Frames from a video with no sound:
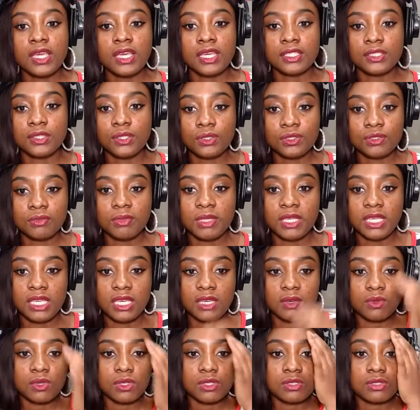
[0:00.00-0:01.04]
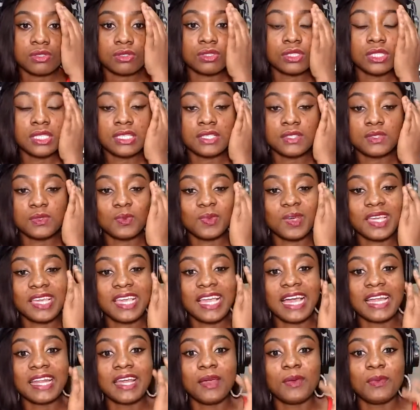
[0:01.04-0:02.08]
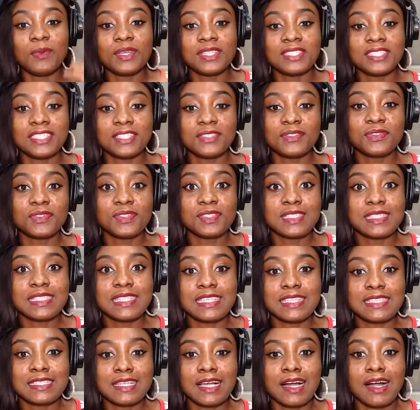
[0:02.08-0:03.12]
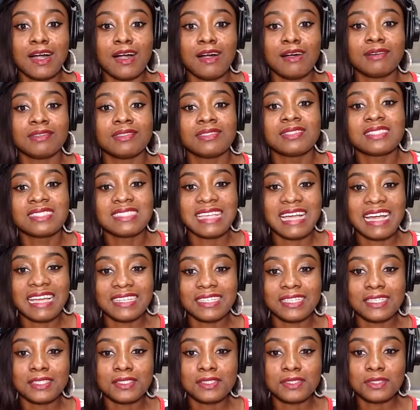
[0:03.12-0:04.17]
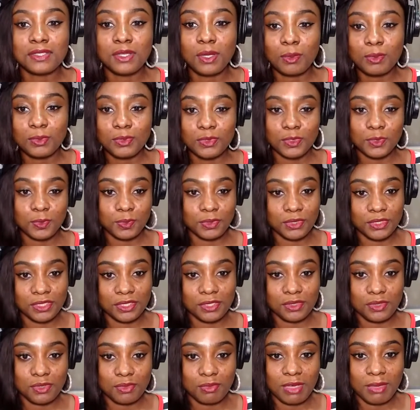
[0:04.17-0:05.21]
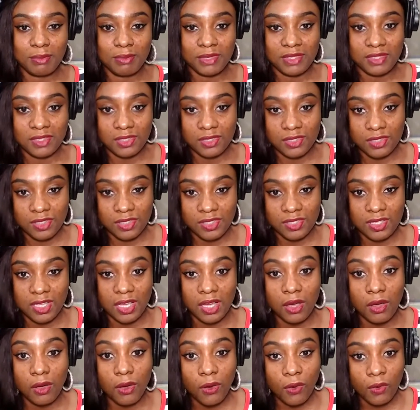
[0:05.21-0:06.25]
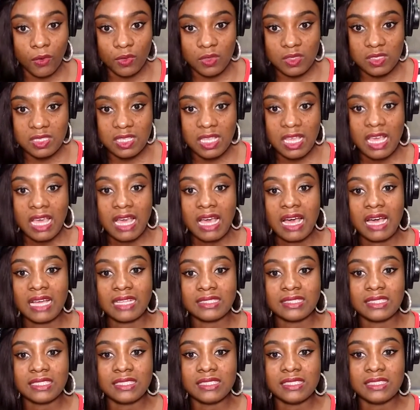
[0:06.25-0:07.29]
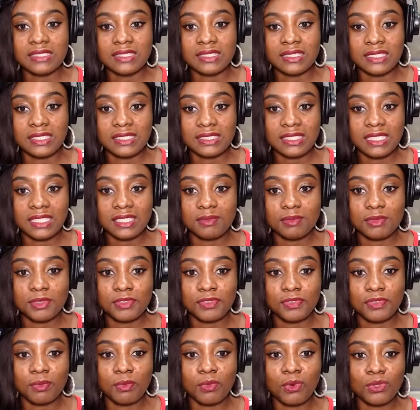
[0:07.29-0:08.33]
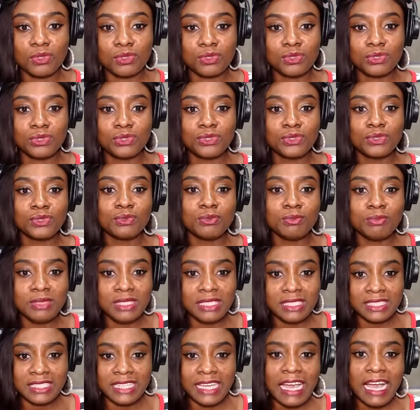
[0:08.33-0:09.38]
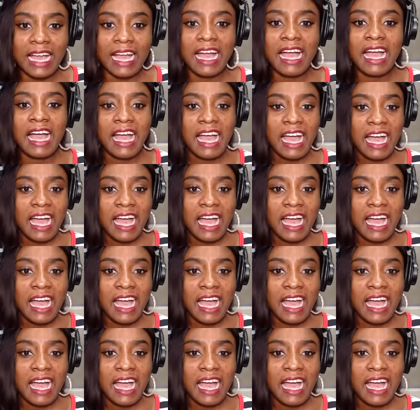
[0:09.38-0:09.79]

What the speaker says: He told me he was on his way and I waited for 6 hours and he stopped responding to my messages and calls, and then he deleted me from all social media